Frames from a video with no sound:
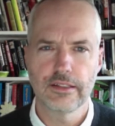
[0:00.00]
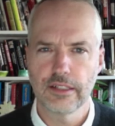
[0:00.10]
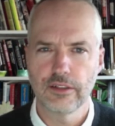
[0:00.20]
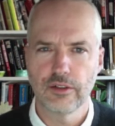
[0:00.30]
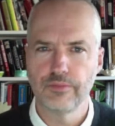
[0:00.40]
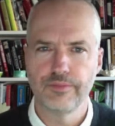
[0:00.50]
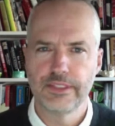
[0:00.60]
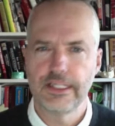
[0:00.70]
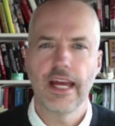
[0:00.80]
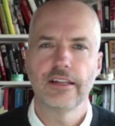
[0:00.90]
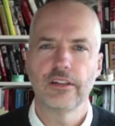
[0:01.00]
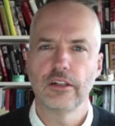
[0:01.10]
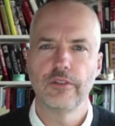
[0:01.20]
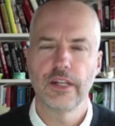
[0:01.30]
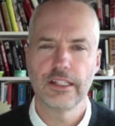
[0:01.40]
a single
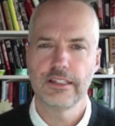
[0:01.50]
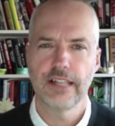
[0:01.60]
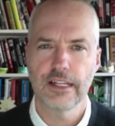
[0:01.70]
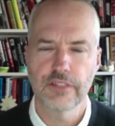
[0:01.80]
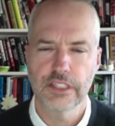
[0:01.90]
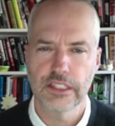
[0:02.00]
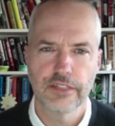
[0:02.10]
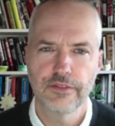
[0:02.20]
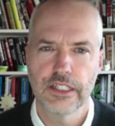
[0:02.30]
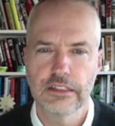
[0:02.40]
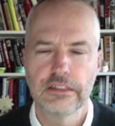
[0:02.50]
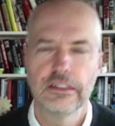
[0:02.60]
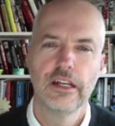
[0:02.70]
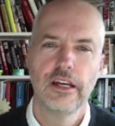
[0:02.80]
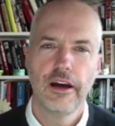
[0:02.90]
scandal of any kind of significance?
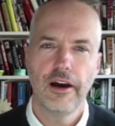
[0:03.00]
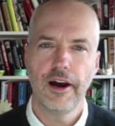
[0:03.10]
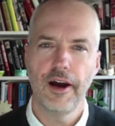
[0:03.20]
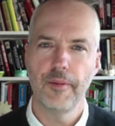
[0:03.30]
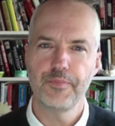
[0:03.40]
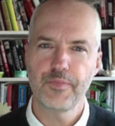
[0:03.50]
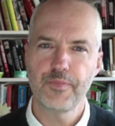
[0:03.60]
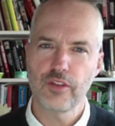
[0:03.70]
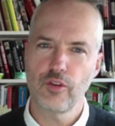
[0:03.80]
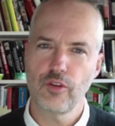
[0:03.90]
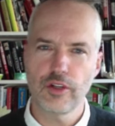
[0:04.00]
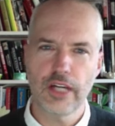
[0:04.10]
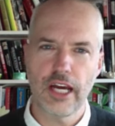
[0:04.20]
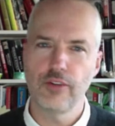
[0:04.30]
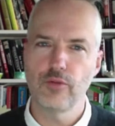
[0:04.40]
Um, so they're
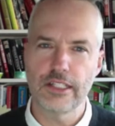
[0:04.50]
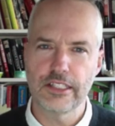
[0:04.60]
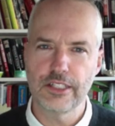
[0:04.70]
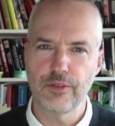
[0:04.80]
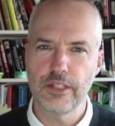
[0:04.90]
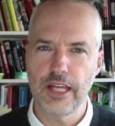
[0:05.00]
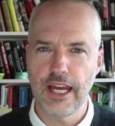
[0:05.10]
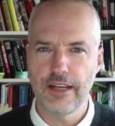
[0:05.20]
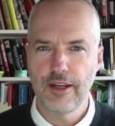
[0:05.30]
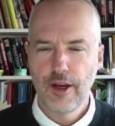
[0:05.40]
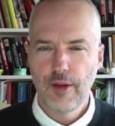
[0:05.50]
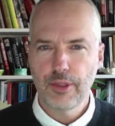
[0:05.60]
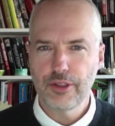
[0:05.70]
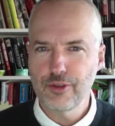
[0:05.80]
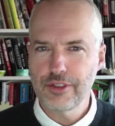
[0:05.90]
kind of wrestling with that,
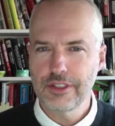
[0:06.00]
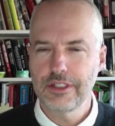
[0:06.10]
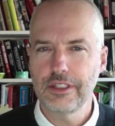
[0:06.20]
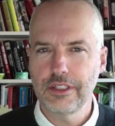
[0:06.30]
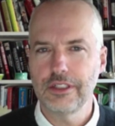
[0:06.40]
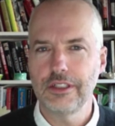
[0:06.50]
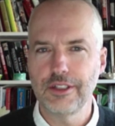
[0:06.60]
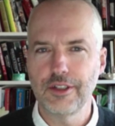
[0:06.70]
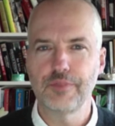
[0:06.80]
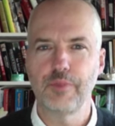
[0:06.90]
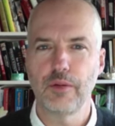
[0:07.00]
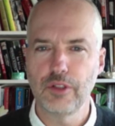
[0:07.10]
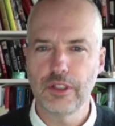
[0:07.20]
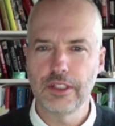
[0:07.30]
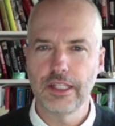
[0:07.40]
but they're still in this
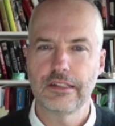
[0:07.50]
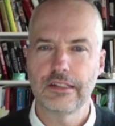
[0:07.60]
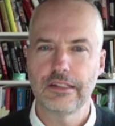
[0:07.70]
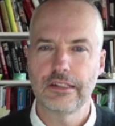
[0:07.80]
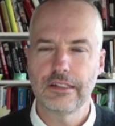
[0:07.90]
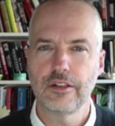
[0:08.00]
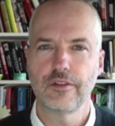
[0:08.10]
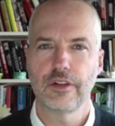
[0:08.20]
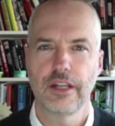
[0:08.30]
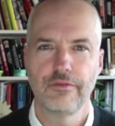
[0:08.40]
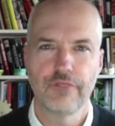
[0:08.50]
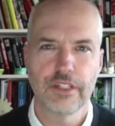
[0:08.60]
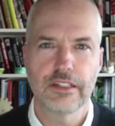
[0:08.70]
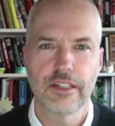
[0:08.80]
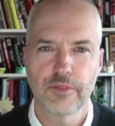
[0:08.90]
bubble and they still are
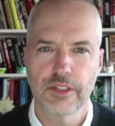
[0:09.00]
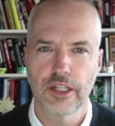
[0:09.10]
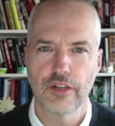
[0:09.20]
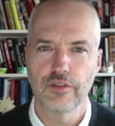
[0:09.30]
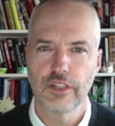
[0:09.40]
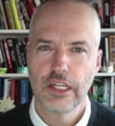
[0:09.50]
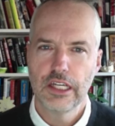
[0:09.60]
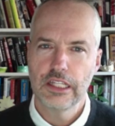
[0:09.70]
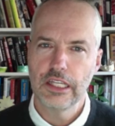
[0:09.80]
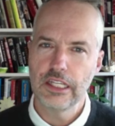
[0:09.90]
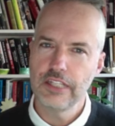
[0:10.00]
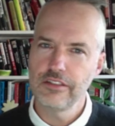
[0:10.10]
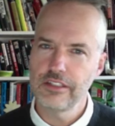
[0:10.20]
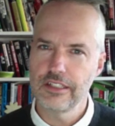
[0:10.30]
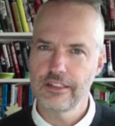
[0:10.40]
convinced themselves that
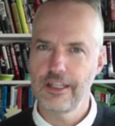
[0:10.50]
he's this